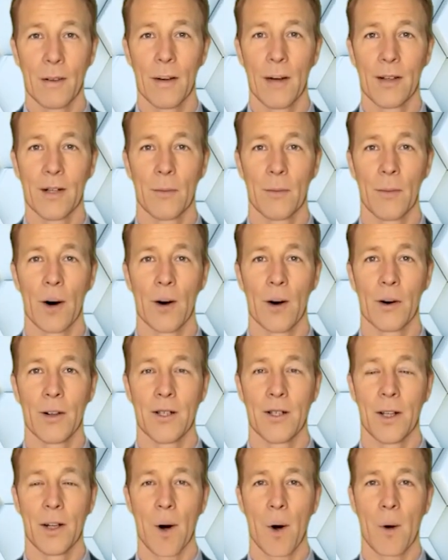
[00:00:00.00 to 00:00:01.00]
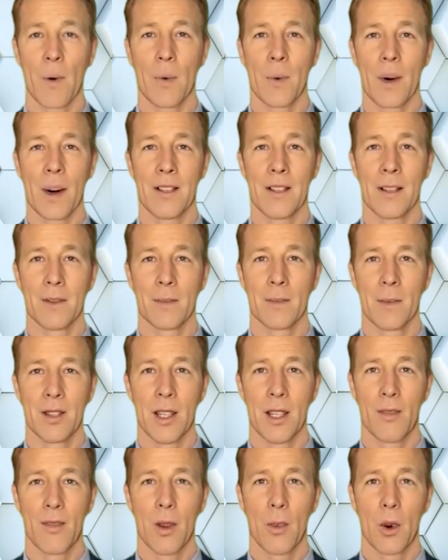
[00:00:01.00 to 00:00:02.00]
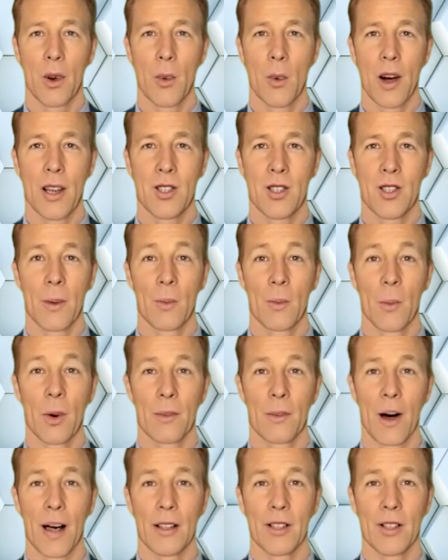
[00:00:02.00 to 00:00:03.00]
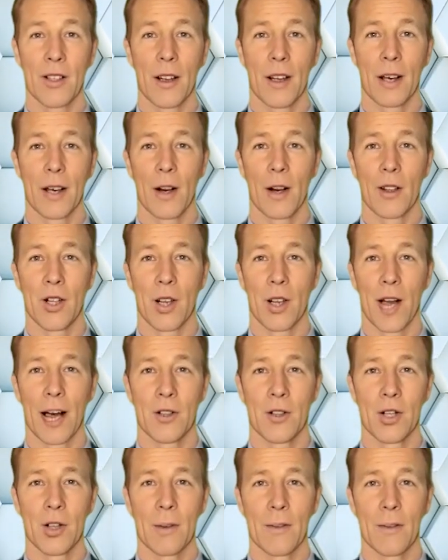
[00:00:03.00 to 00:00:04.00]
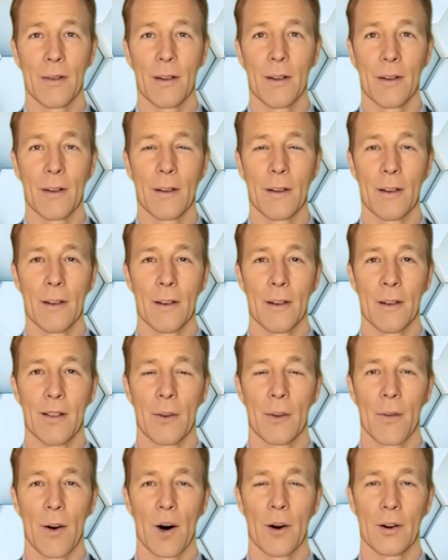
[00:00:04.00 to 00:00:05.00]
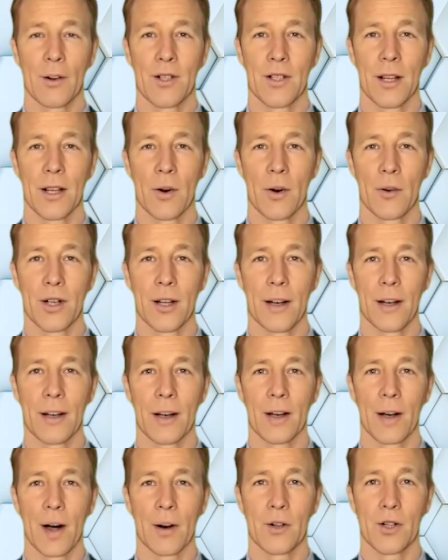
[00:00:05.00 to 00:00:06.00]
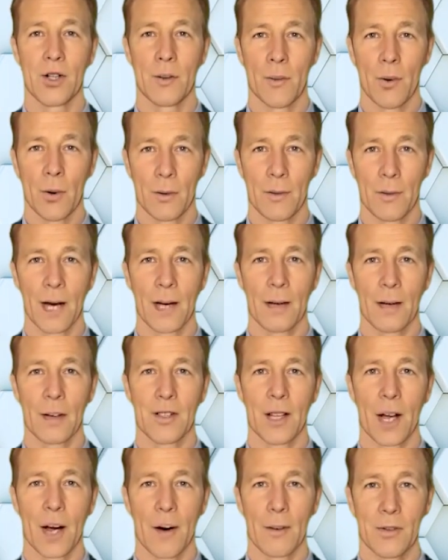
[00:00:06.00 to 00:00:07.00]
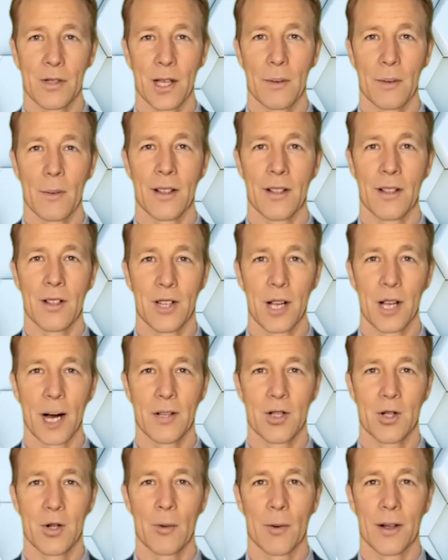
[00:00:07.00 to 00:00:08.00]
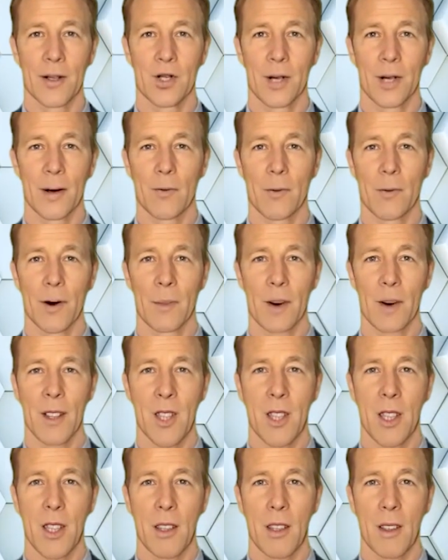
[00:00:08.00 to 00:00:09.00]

A demand is a concrete and specific request someone makes in a negotiation. Demands are usually negotiable, and the terms can be discussed to reach an agreement.